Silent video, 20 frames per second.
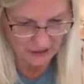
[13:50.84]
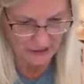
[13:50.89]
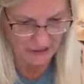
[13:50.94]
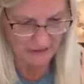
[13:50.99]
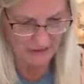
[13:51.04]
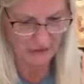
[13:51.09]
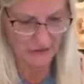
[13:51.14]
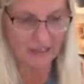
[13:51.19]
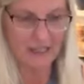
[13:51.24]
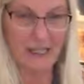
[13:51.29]

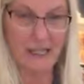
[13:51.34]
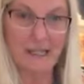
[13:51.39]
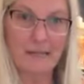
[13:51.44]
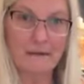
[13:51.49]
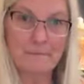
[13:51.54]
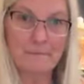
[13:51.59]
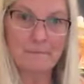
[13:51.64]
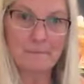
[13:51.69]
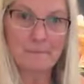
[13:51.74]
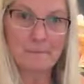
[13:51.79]
cookies,
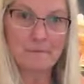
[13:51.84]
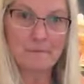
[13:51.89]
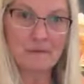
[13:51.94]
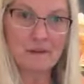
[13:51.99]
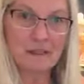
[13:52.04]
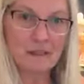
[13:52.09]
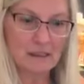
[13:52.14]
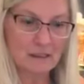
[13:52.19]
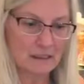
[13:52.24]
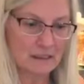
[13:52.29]
okay?
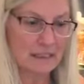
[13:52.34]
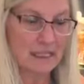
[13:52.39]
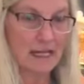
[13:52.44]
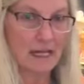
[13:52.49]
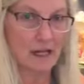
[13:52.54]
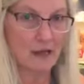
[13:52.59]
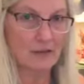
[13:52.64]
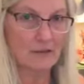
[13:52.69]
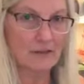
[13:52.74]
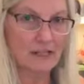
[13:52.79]

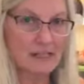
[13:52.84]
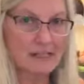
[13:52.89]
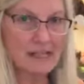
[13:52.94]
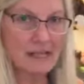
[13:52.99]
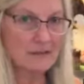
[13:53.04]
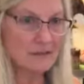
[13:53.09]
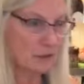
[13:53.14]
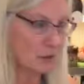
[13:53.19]
Now, these